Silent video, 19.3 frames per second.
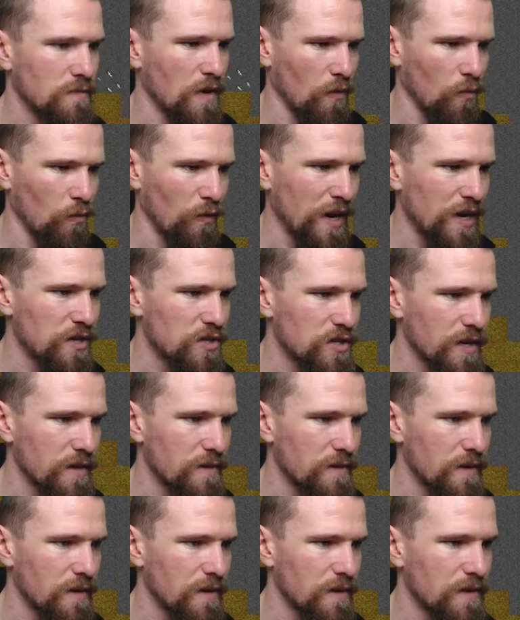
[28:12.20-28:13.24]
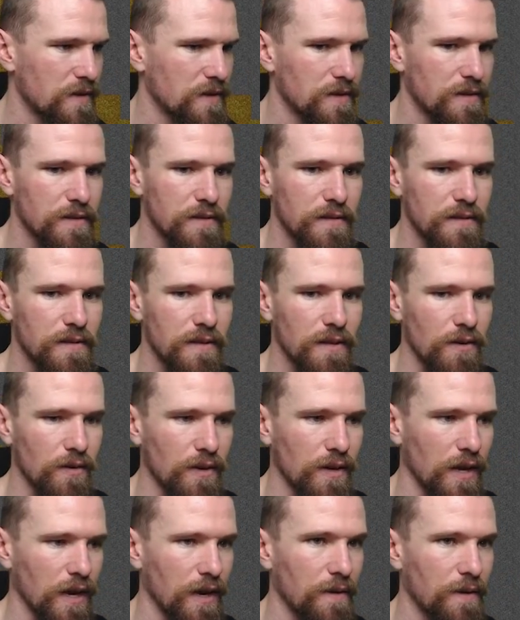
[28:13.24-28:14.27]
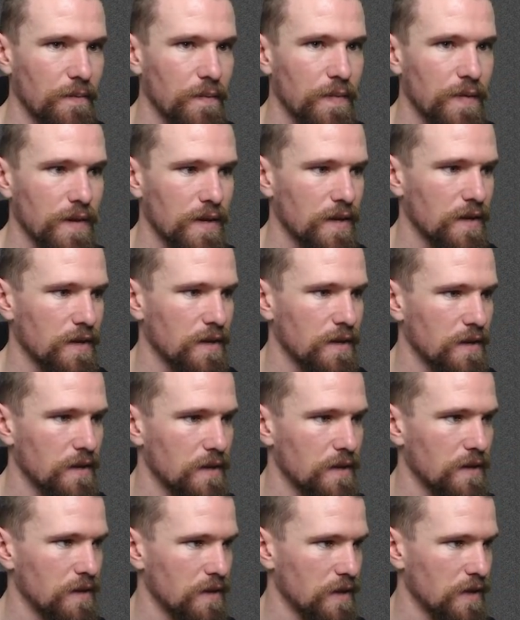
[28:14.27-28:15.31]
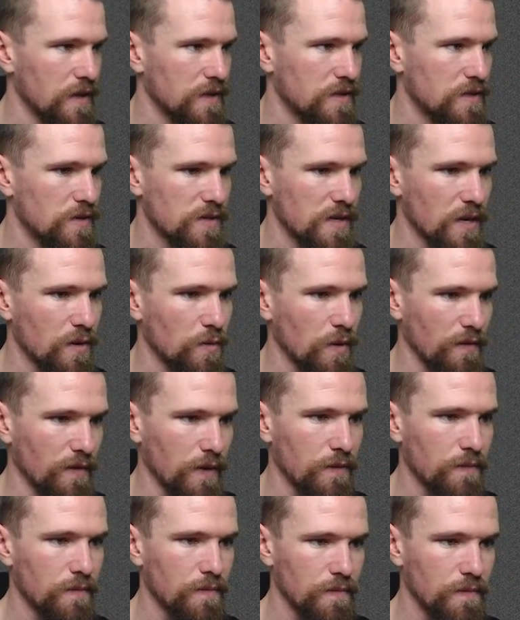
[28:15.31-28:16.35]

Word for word: a wrench, I think. Okay. Let's use that quiver.